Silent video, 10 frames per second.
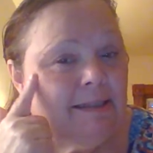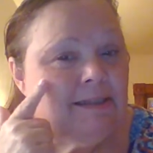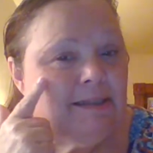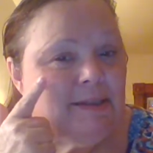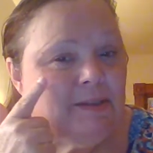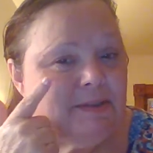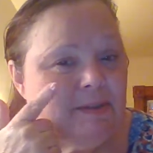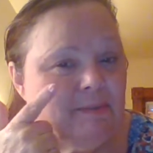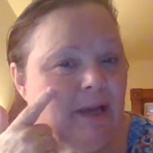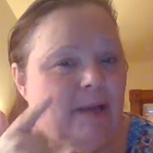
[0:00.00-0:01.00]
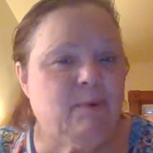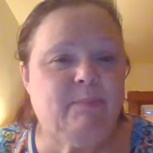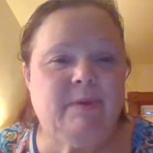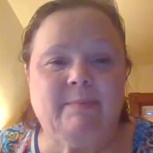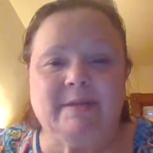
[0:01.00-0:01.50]
you know, some
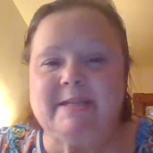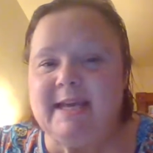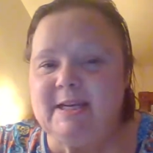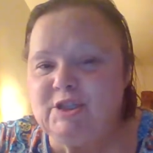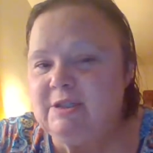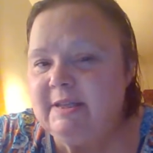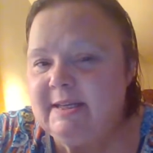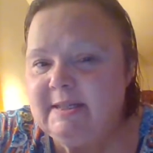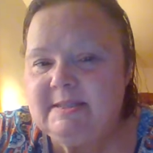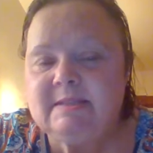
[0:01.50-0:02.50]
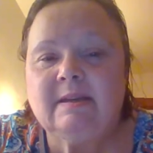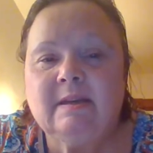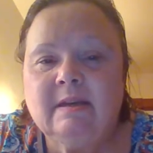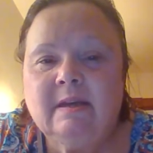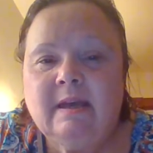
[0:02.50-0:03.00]
hyperpigmentation that has
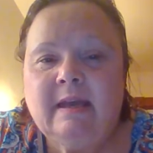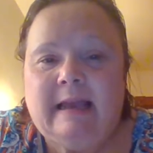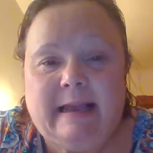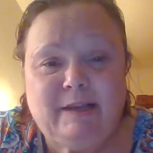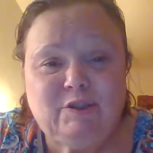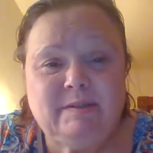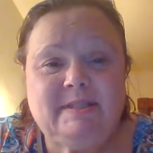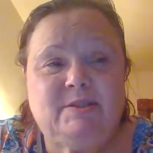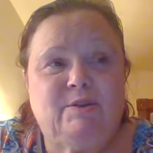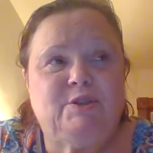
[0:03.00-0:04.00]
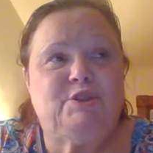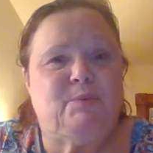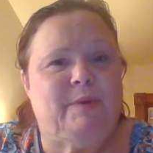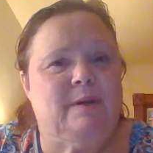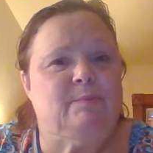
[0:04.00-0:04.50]
actually started
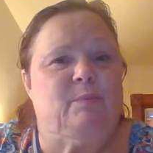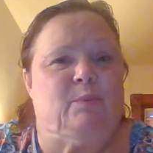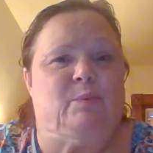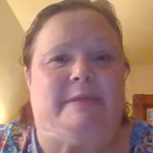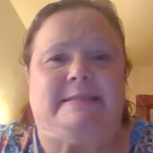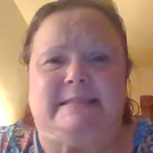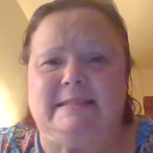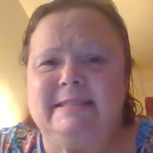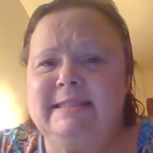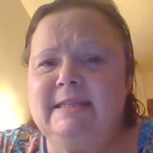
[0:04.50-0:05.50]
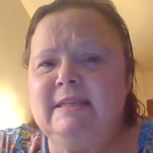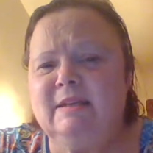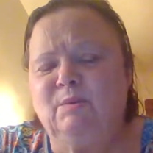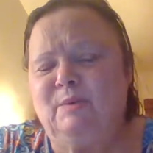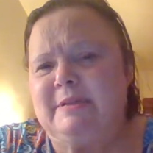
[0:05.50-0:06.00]
showing up recently
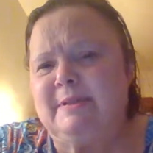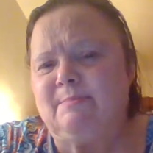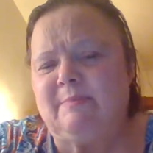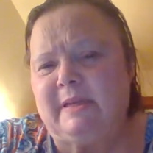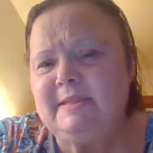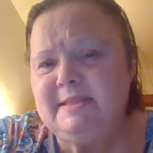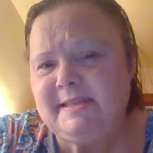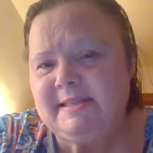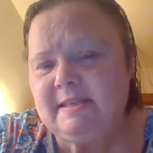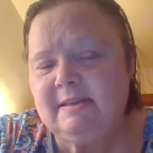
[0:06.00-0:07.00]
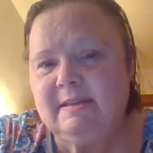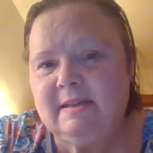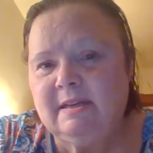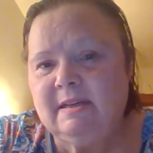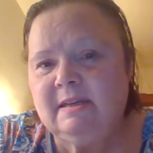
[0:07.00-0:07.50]
in recent months.
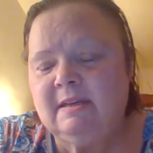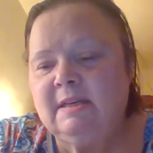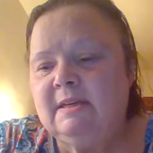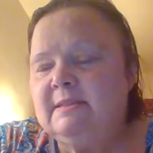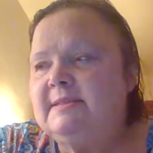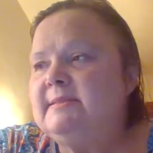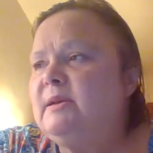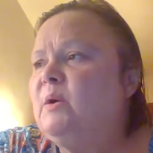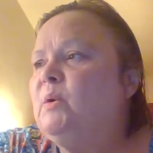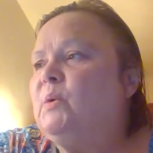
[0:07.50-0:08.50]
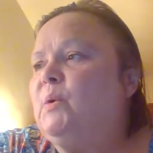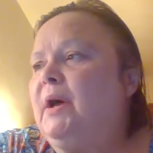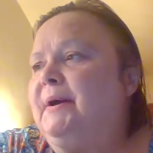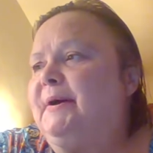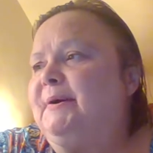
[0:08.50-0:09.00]

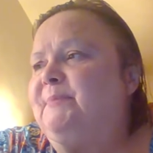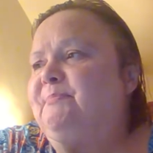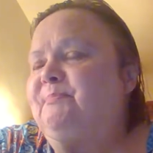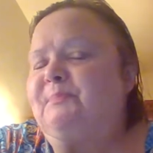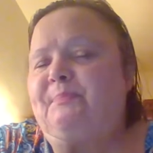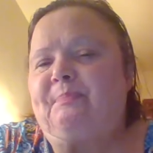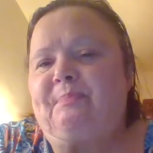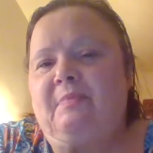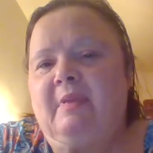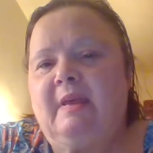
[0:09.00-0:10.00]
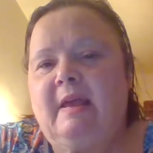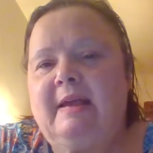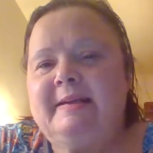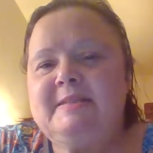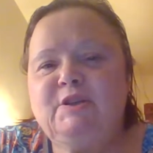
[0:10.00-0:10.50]
So
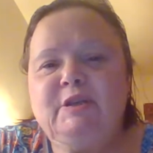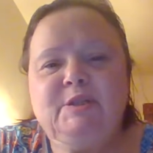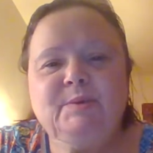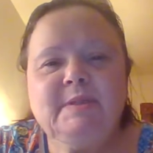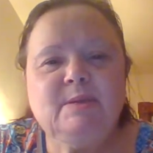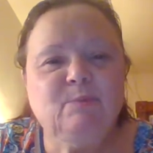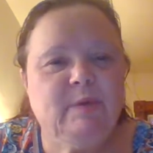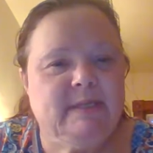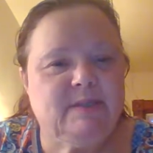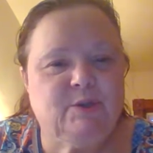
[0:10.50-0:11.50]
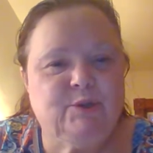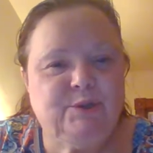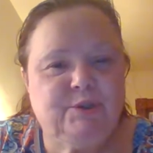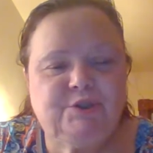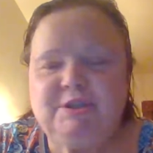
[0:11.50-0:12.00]
I started doing some
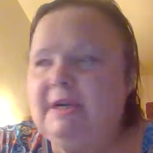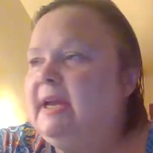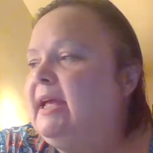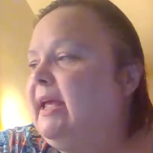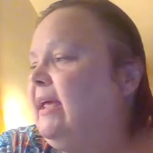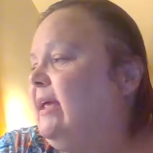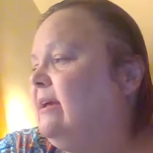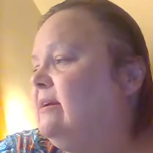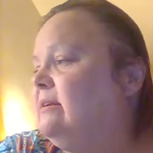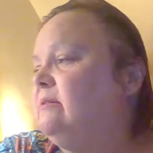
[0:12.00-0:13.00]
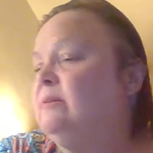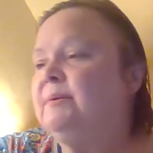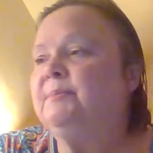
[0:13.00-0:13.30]
research and